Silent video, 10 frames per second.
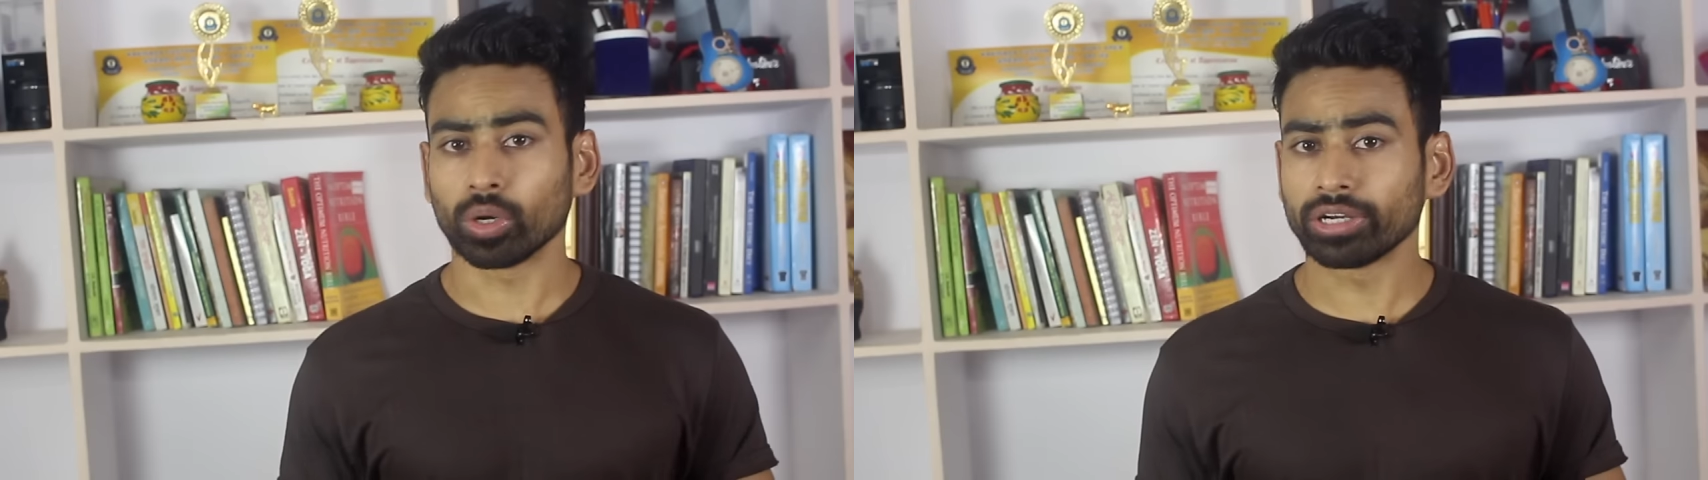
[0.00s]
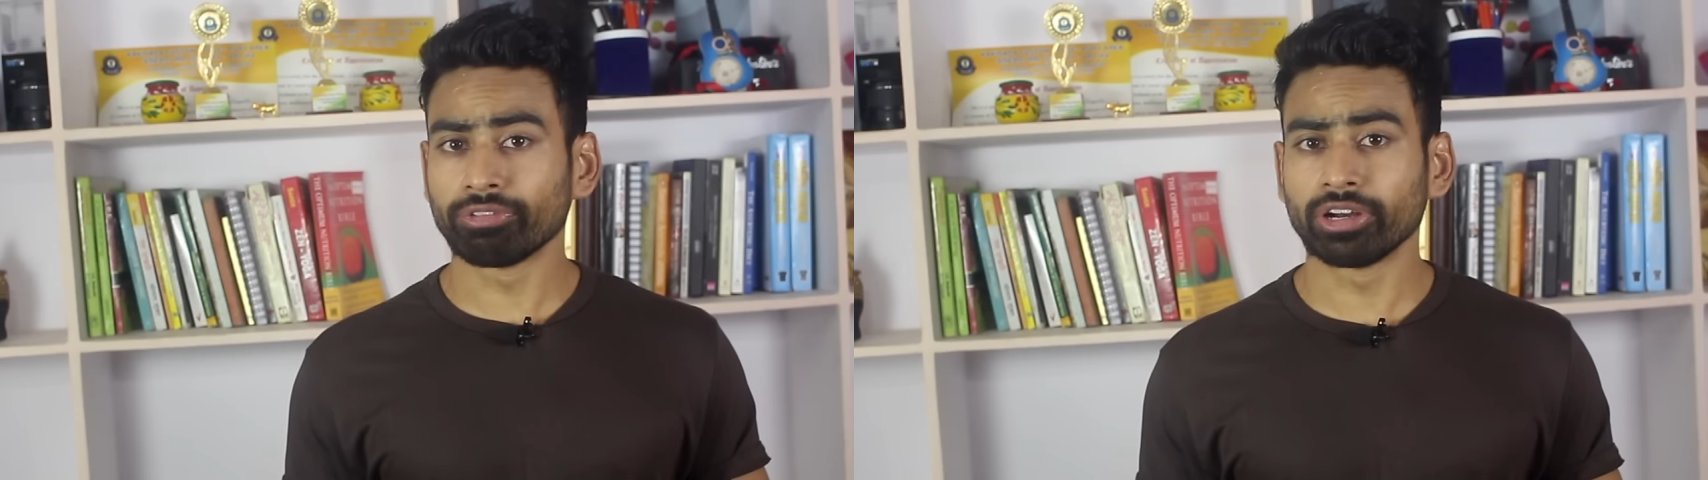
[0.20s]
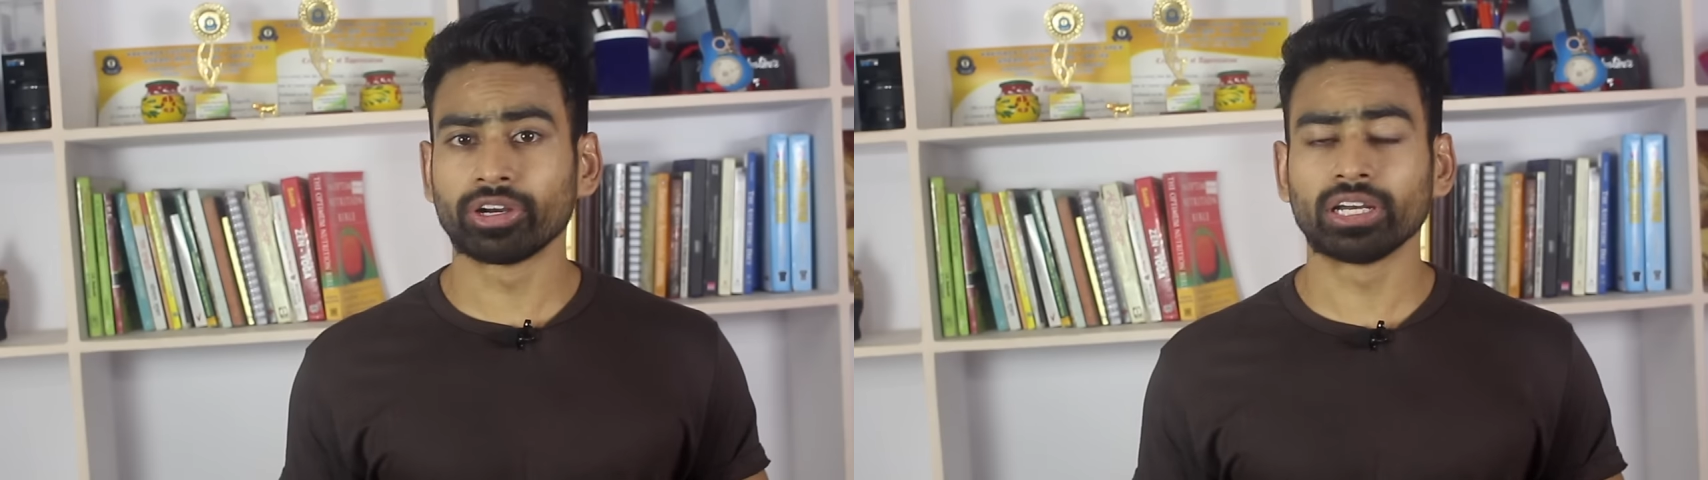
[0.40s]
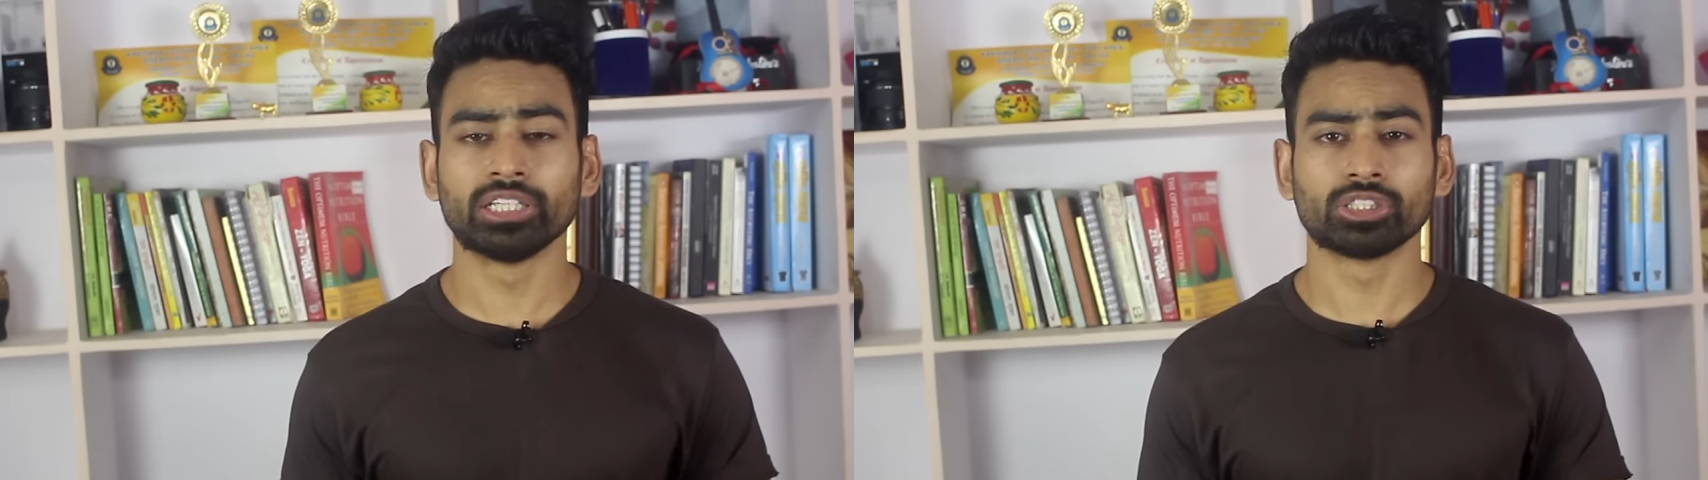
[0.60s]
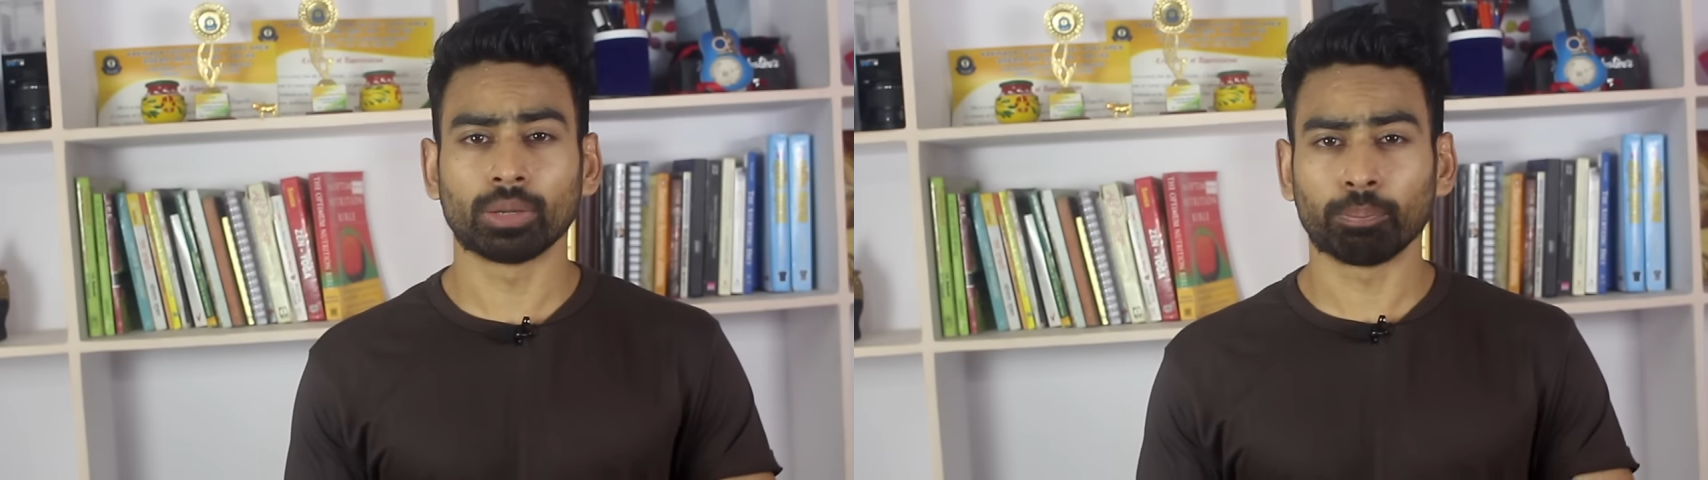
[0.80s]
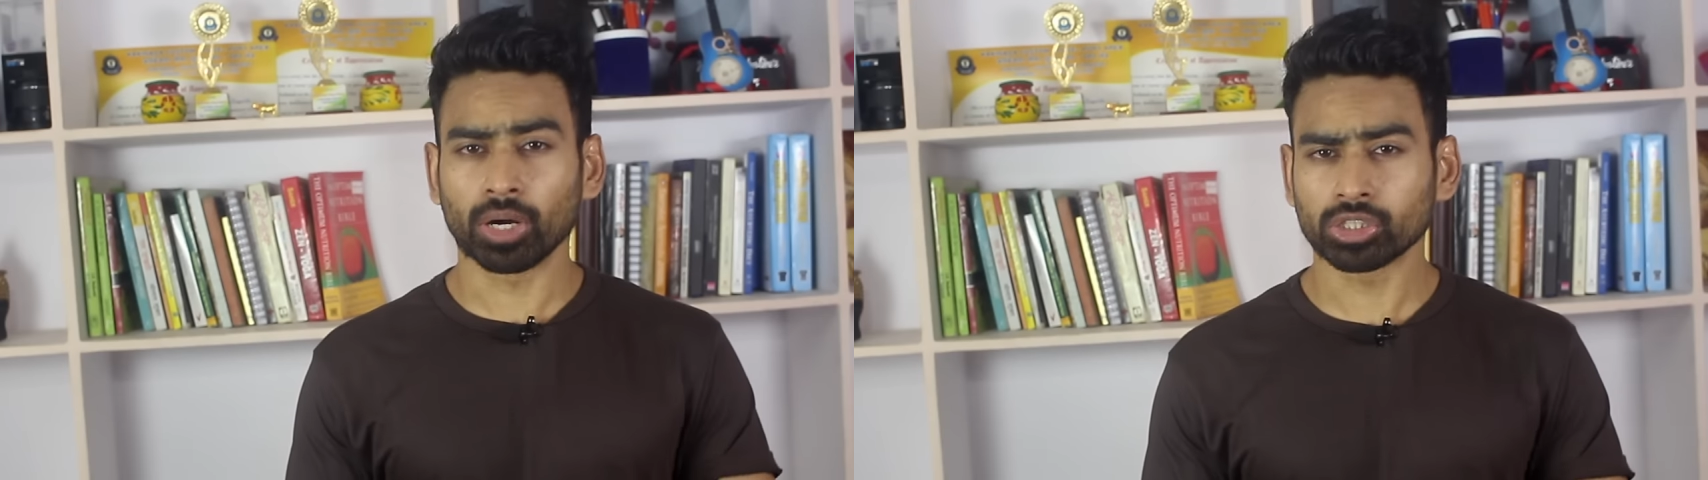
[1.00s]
So it will release the